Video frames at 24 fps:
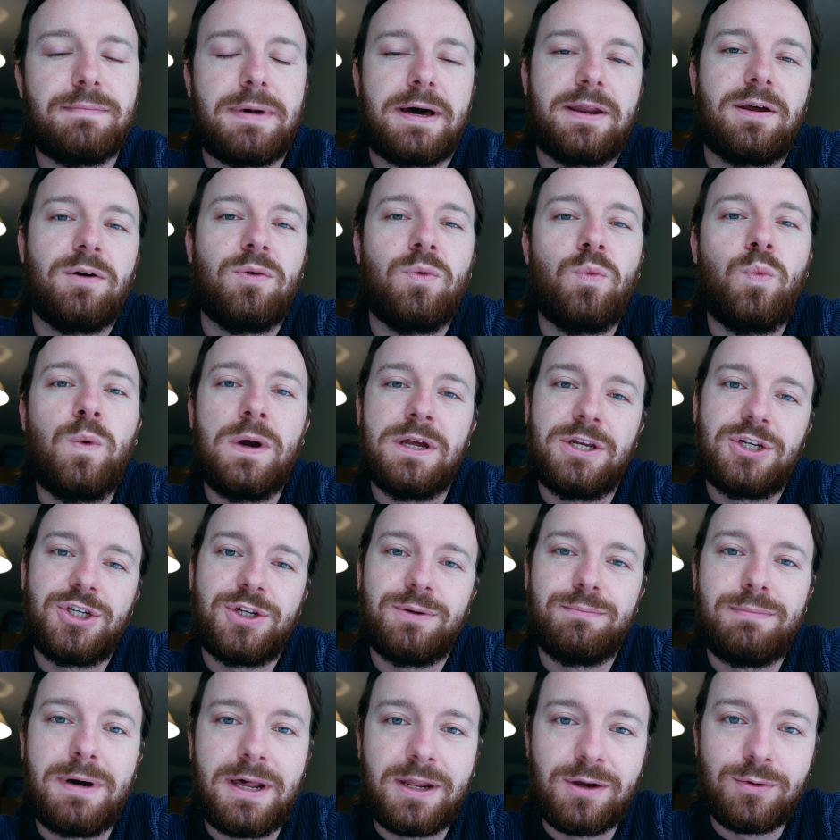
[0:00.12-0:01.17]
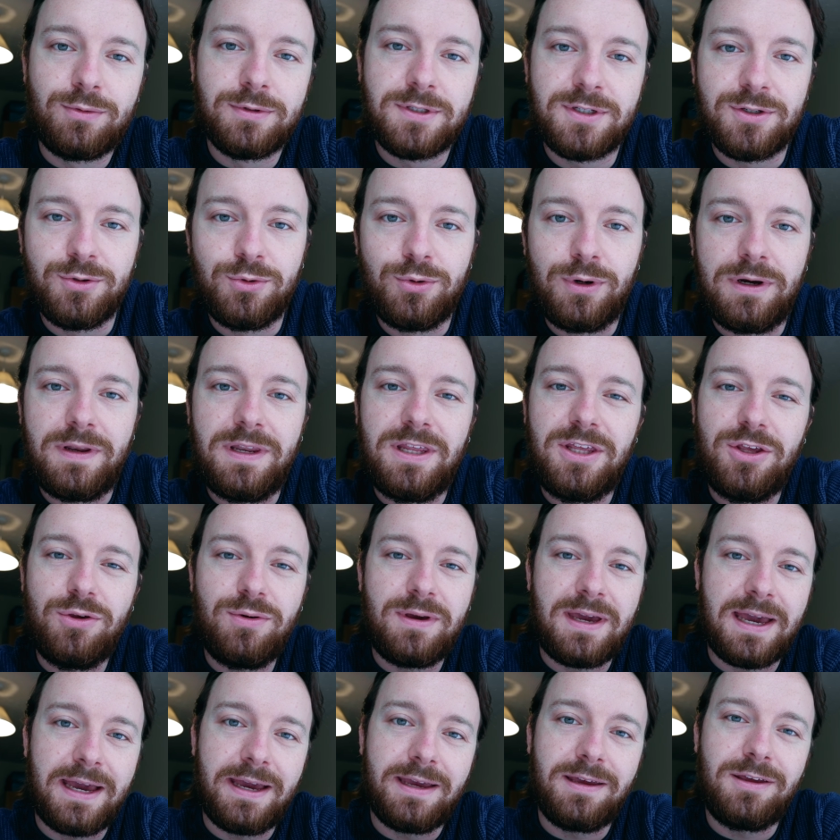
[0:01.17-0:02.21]
it matter which medical school in the
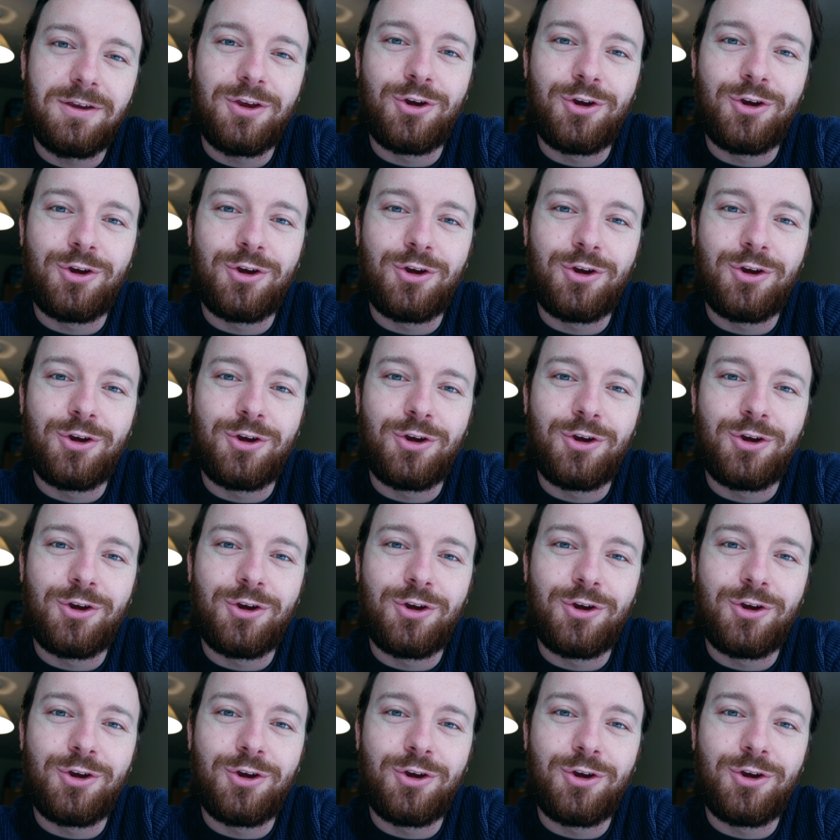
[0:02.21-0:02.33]
UK